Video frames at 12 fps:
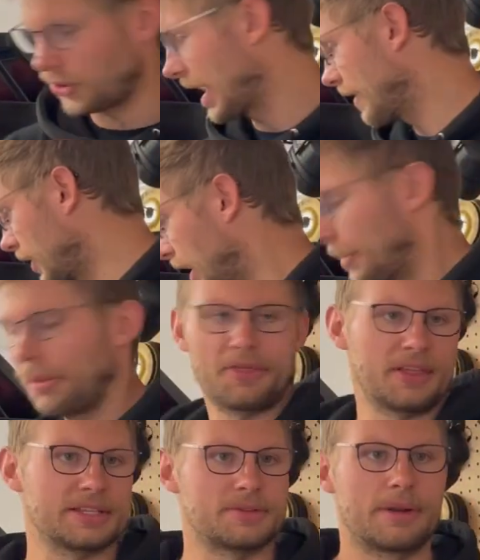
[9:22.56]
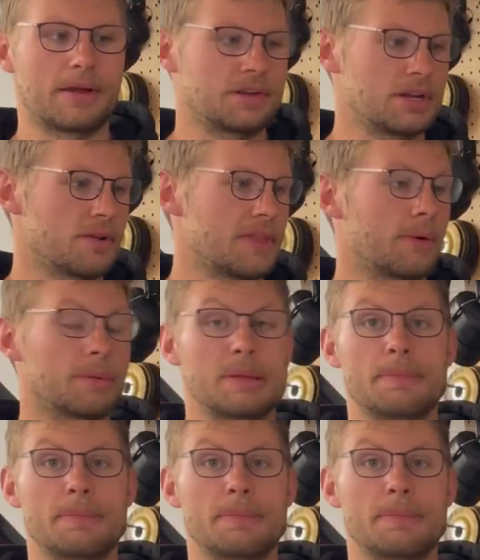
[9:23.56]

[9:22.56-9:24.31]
have a couple things around here that would be